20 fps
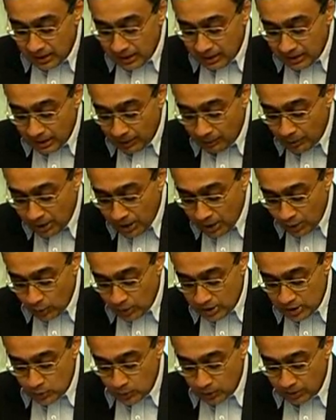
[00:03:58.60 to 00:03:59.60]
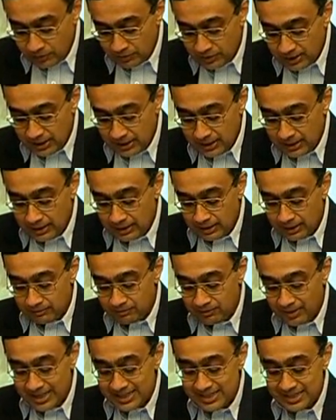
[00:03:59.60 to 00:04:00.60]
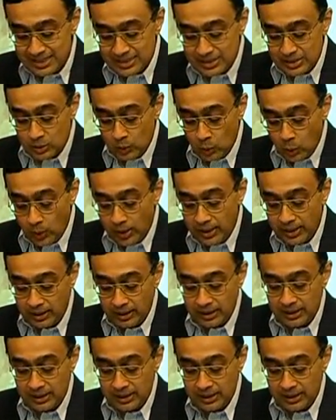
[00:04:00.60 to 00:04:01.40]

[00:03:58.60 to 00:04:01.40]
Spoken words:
Tamil Nadu is one of the fastest growing